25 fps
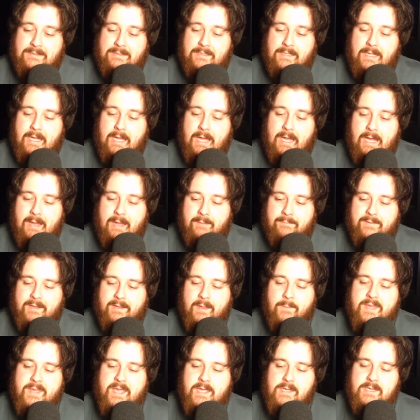Um,
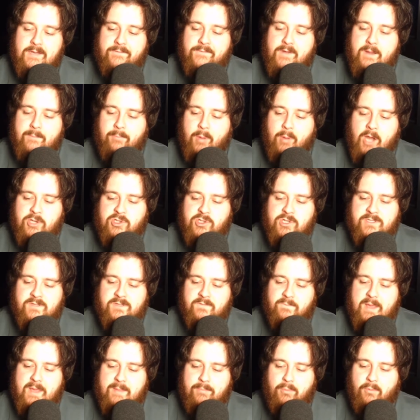can we hear different impressions
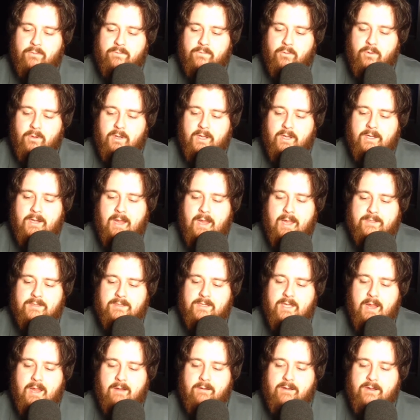of people falling like
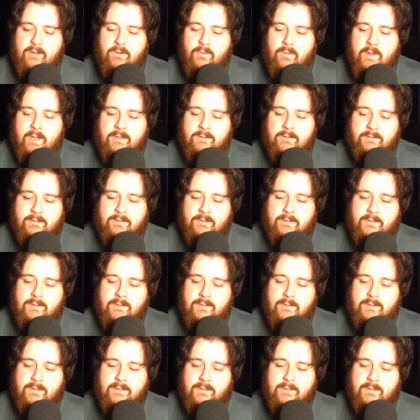the Ariel one?